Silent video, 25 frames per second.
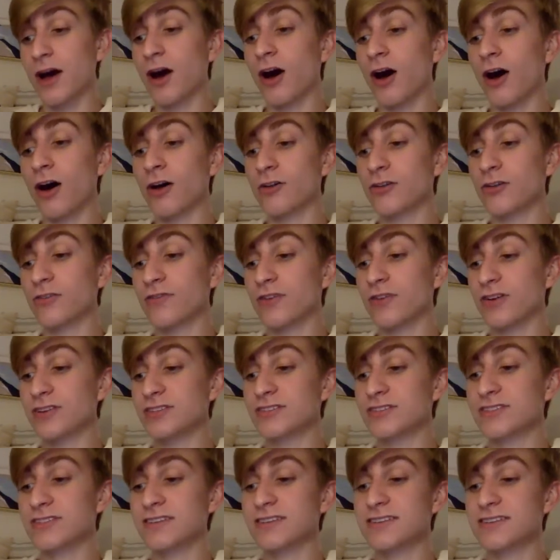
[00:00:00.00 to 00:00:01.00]
All of
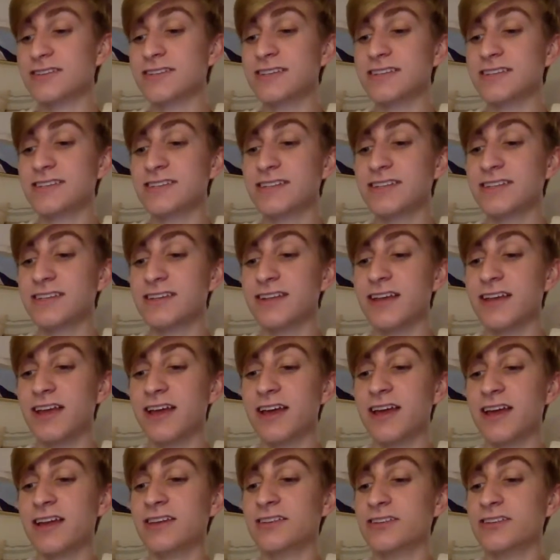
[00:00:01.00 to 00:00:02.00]
us distant
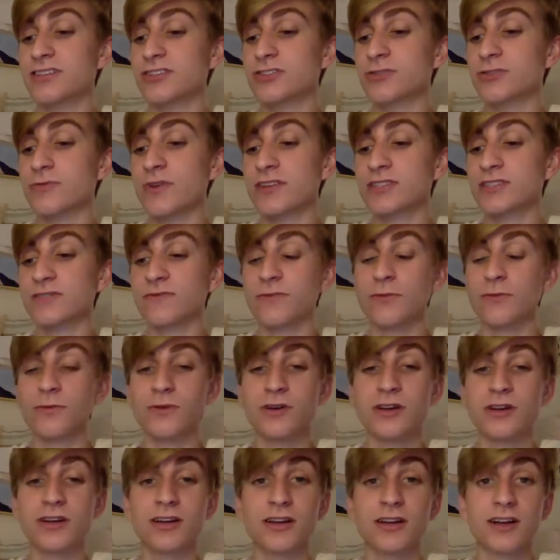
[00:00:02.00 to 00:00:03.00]
and
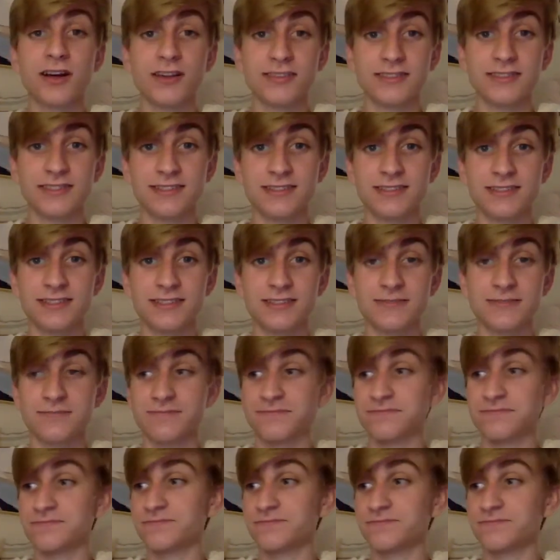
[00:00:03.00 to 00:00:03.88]
distressful cousins.